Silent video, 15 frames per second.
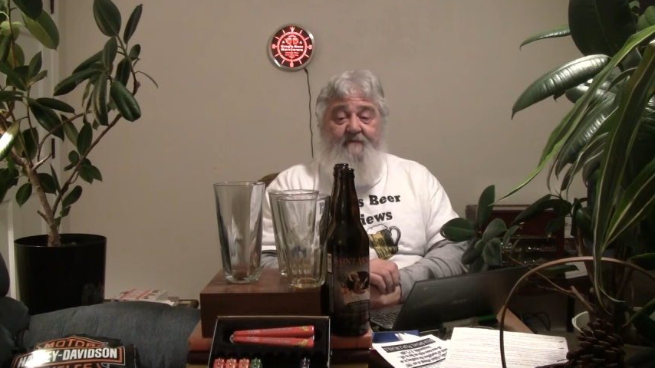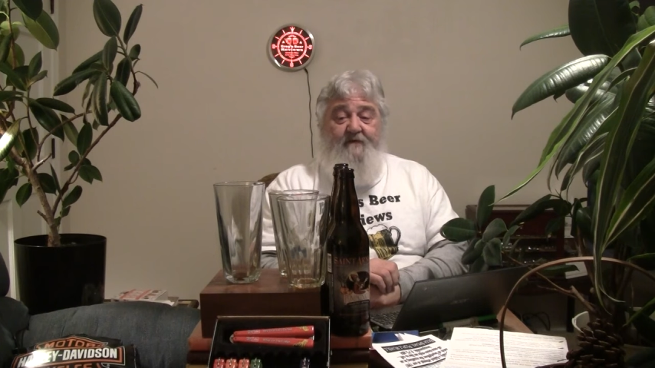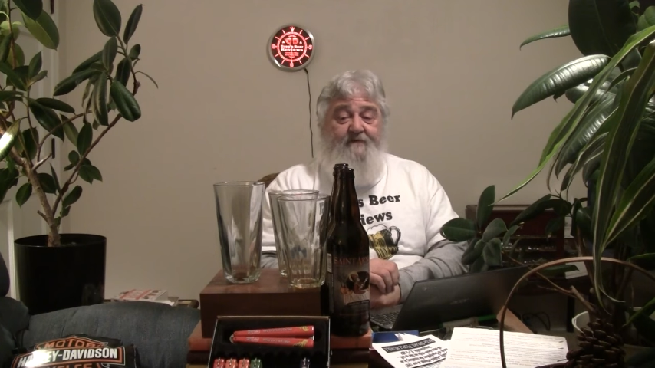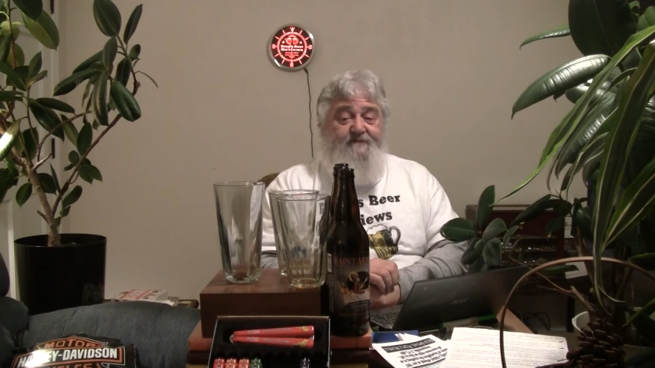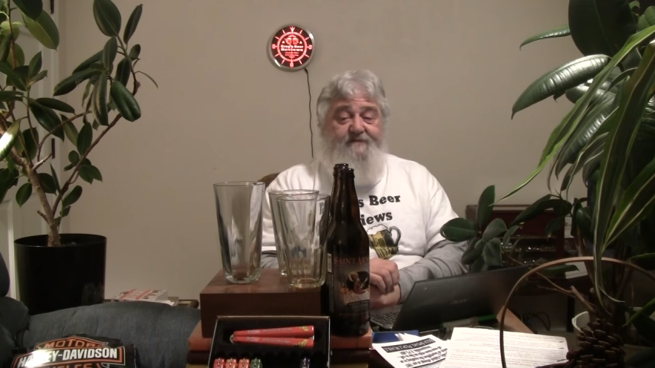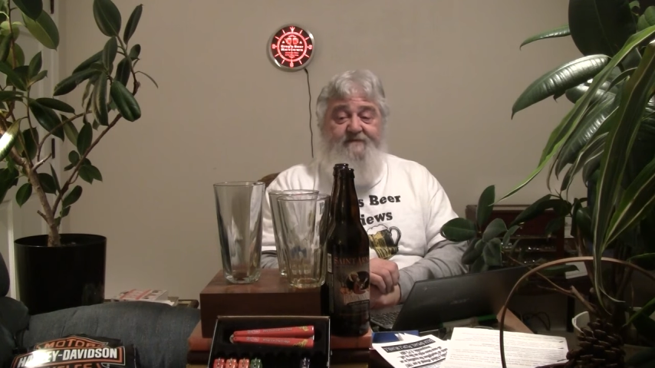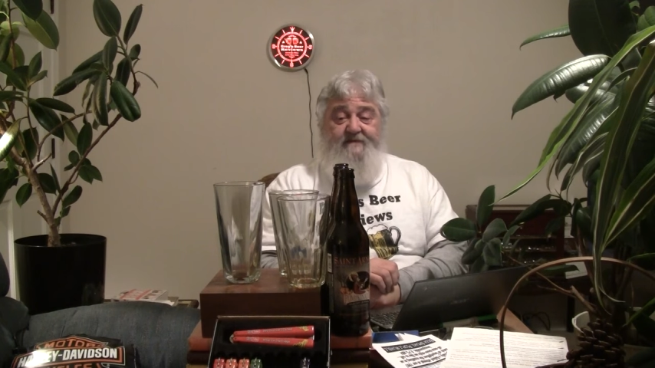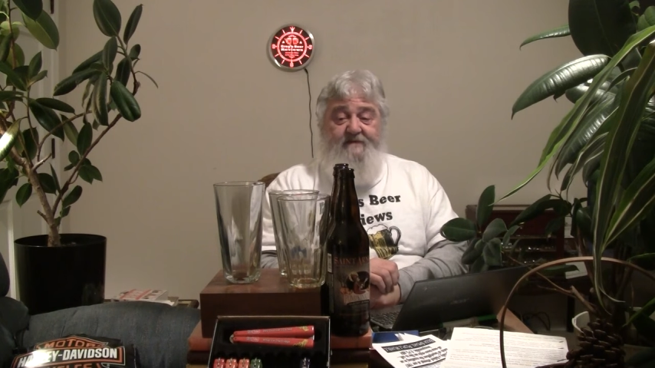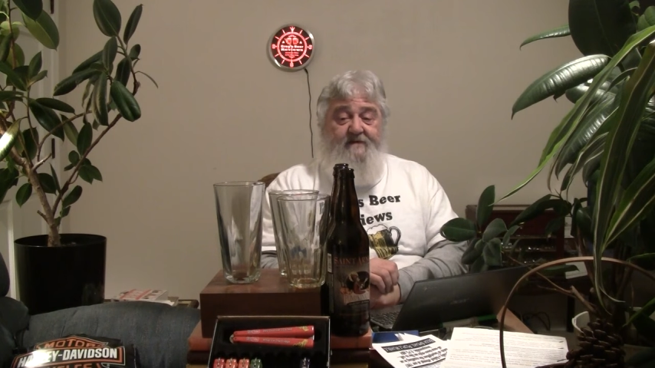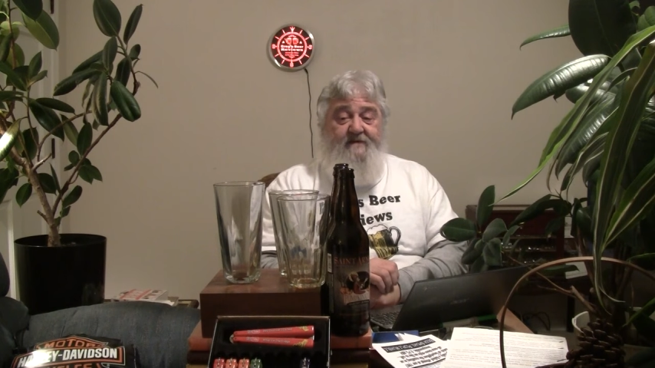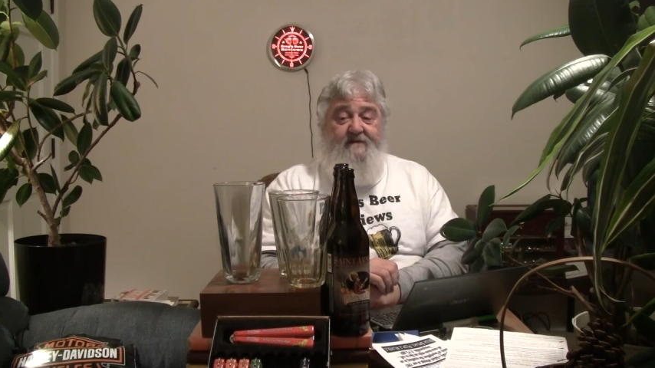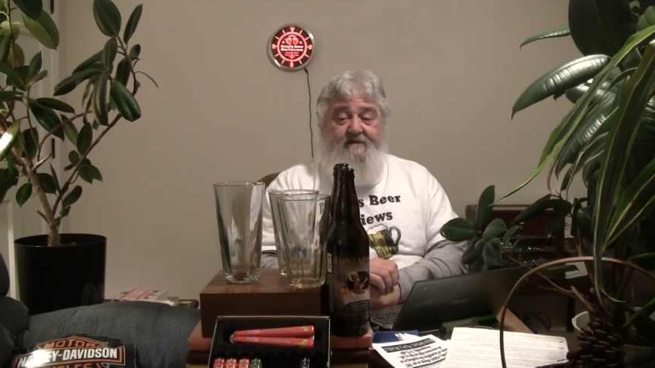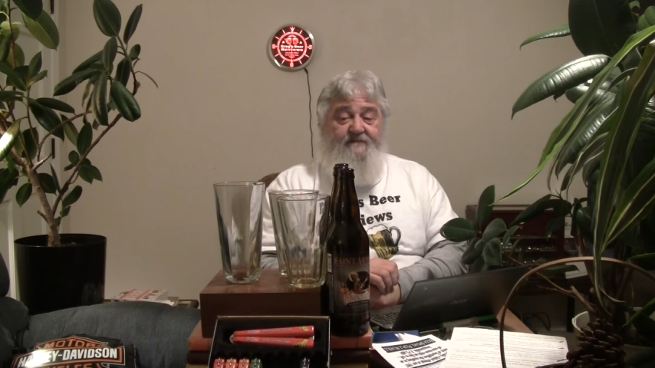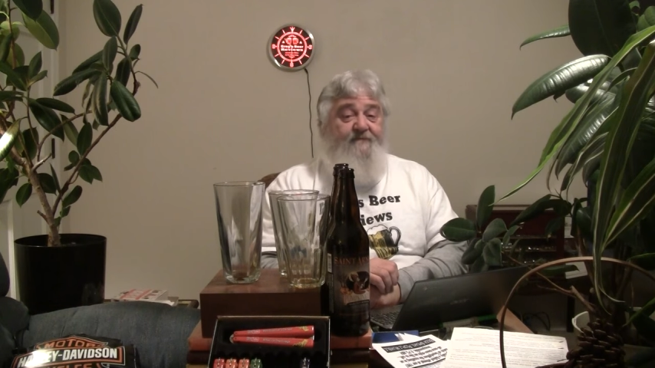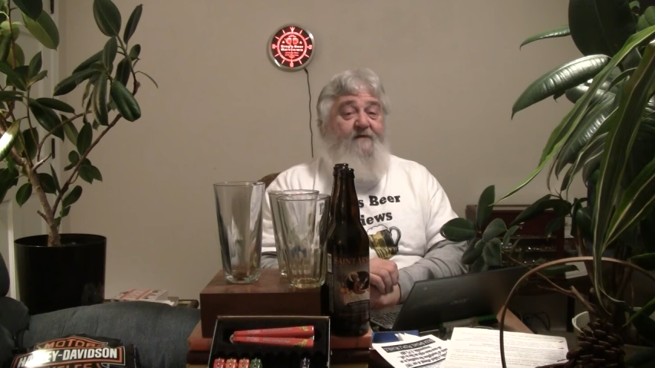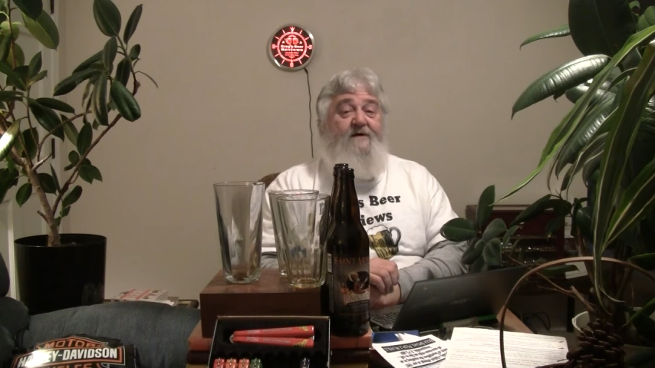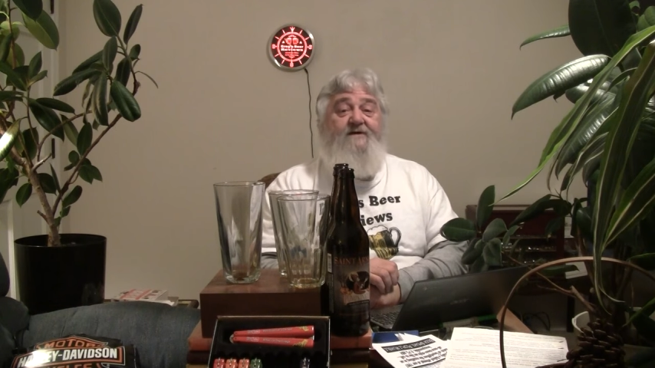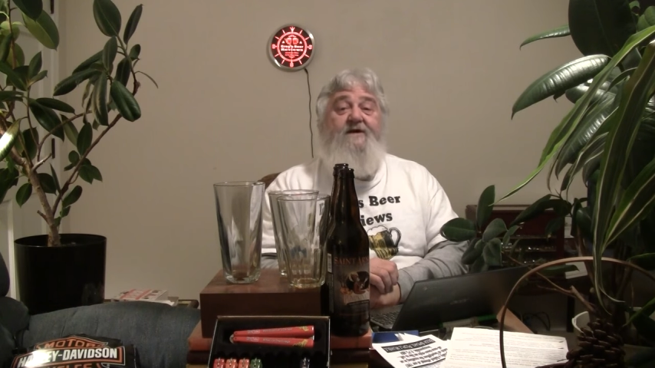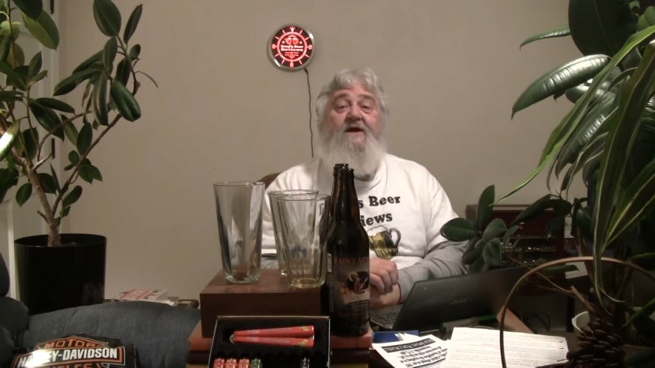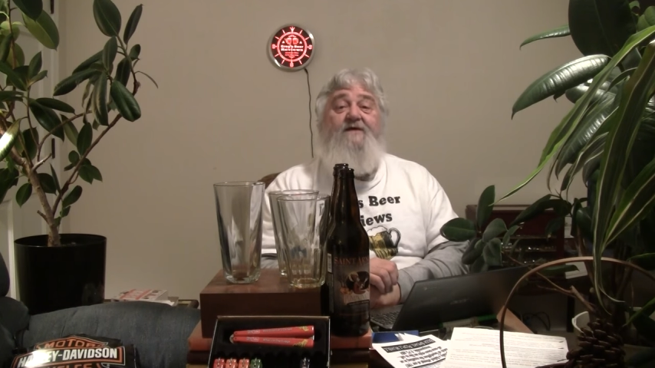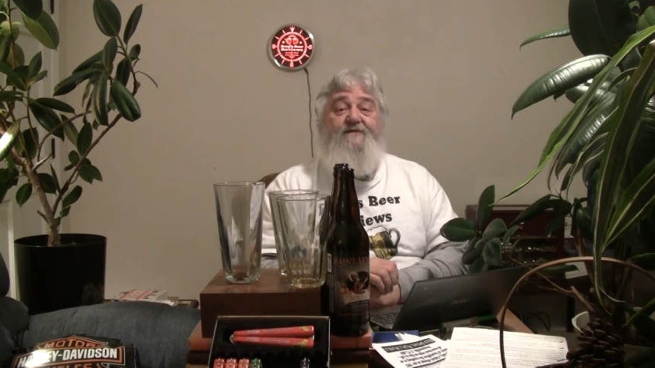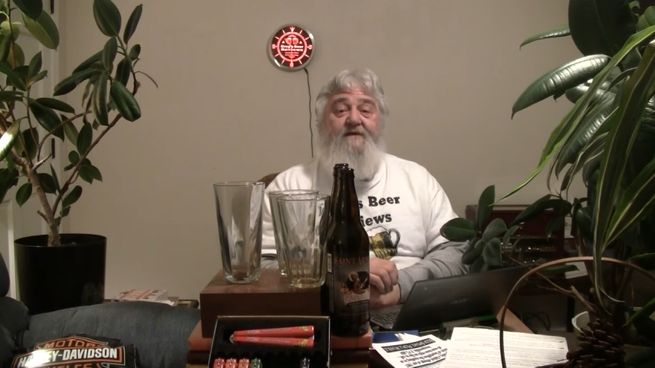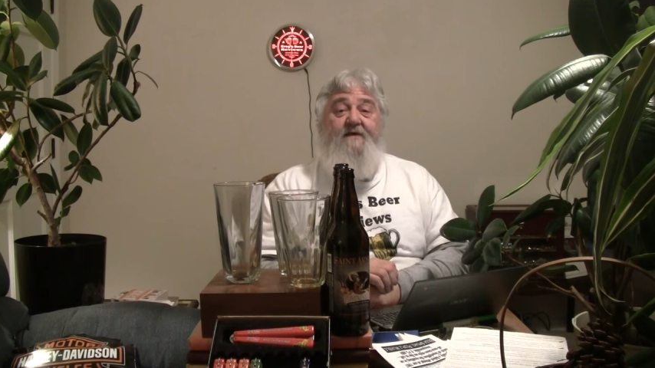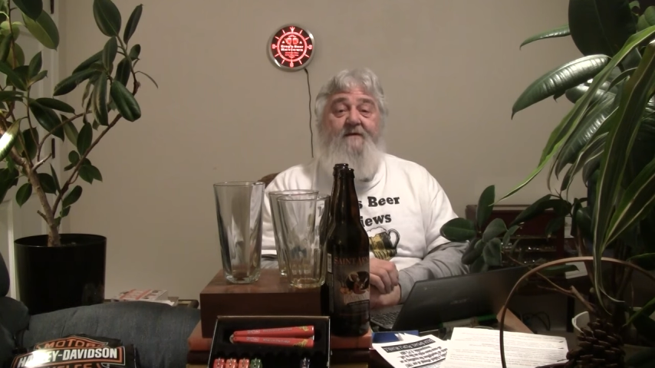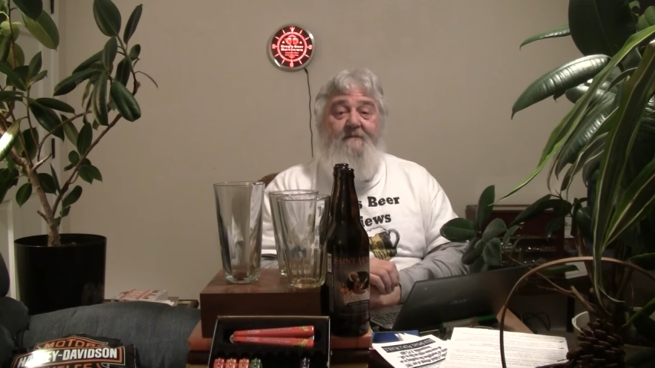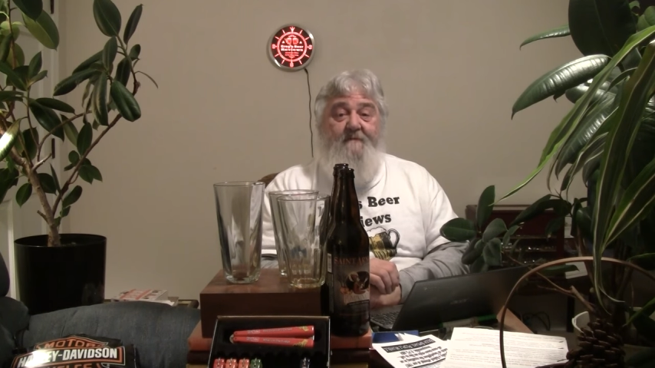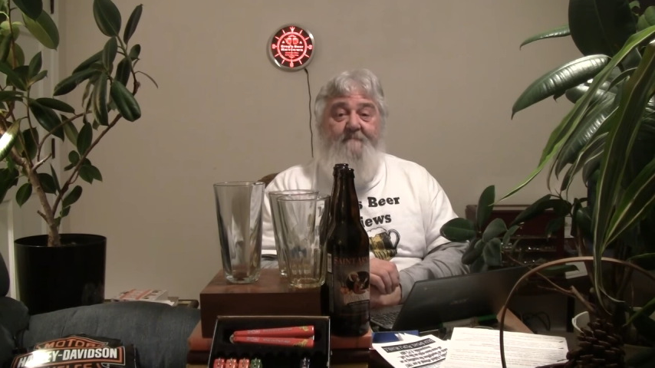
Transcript: version is very tasty.